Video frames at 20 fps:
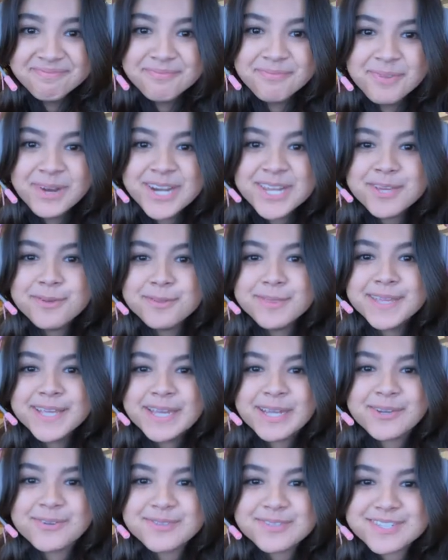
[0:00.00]
What do you
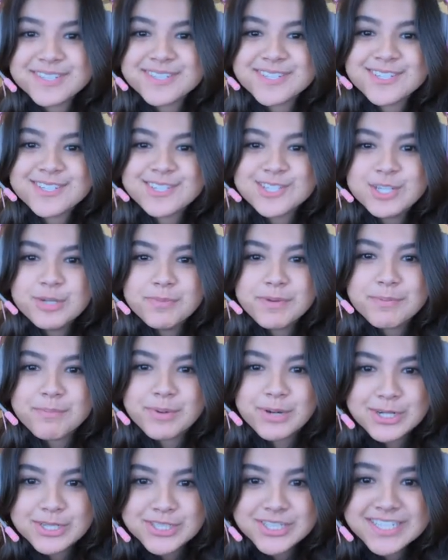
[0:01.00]
think? Was this a stupid
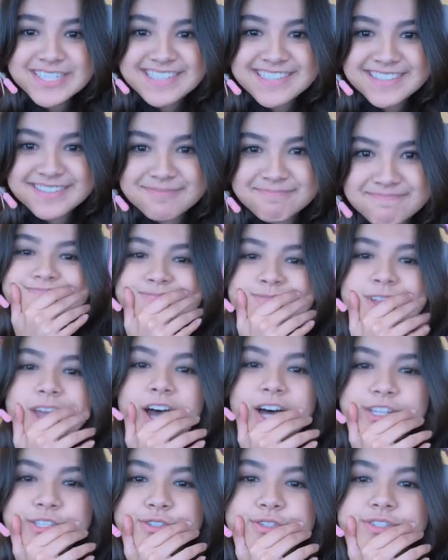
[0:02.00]
purchase?
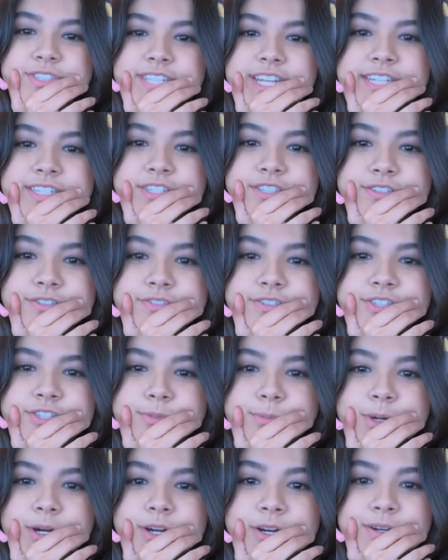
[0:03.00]
Also, stay tuned for
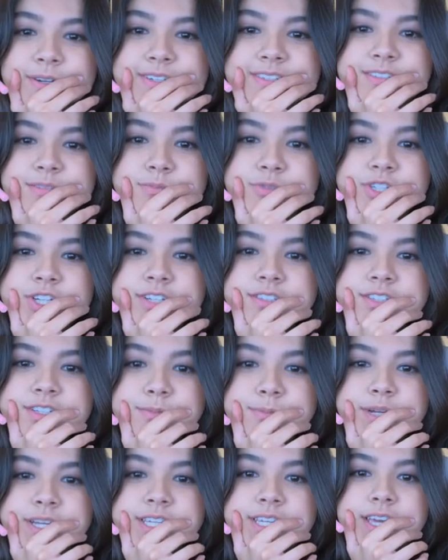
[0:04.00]
tomorrow, because I'm
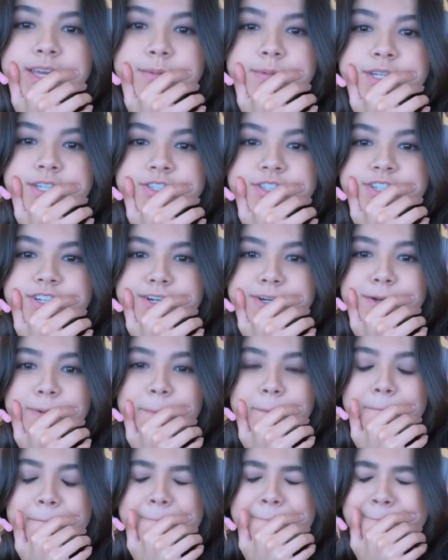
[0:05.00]
changing my gaming chair.
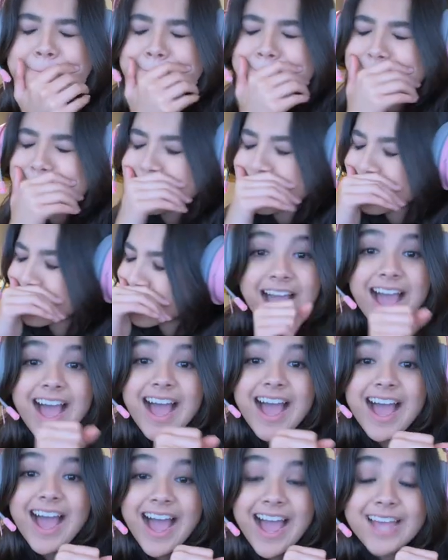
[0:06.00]

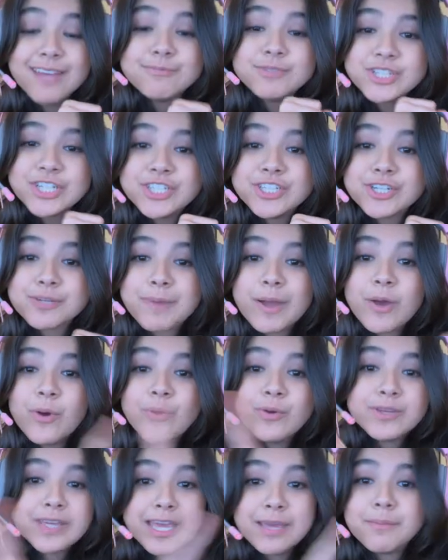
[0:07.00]
I am changing my
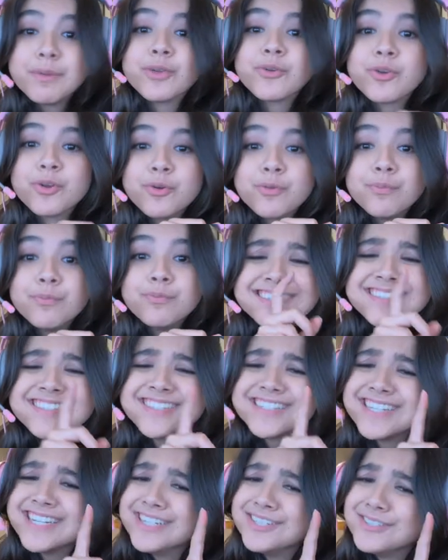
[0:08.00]
whole gaming room.
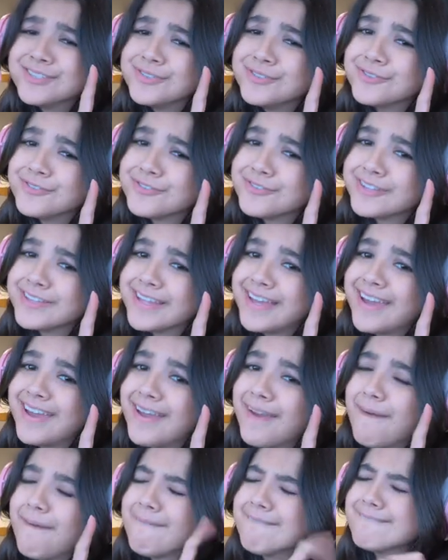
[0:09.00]
Stay tuned for
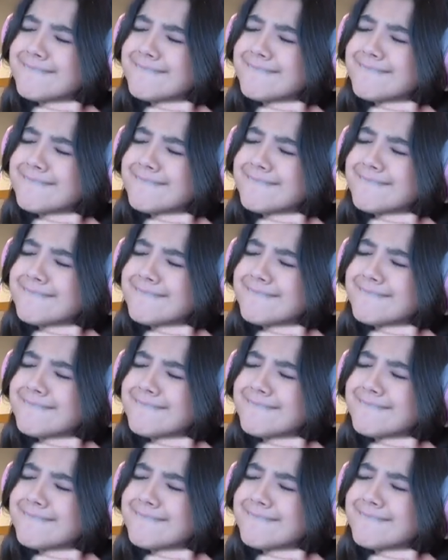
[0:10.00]
that.